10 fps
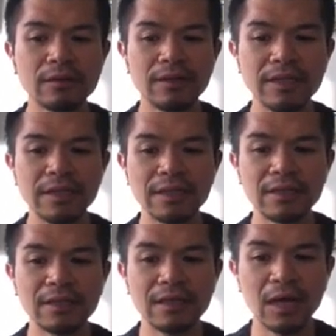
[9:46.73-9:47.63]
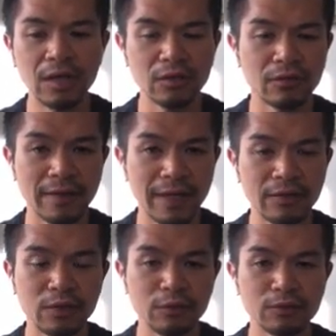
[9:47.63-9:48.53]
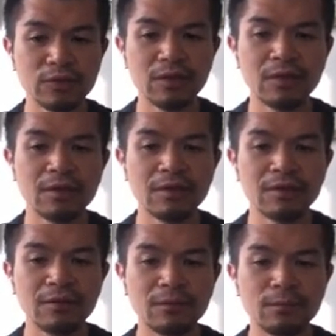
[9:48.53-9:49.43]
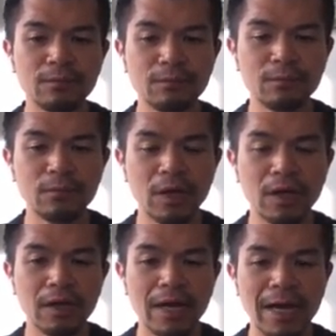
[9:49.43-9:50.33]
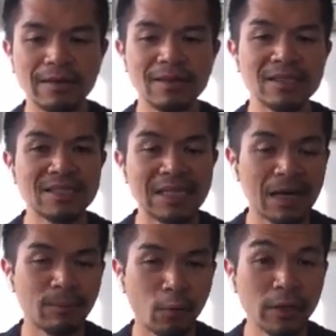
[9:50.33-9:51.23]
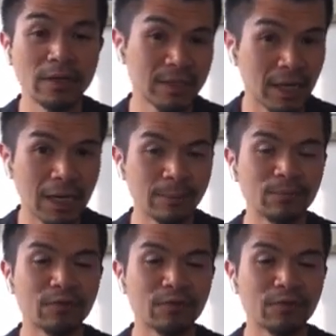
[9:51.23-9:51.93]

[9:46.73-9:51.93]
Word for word: the color values uh, at this point in time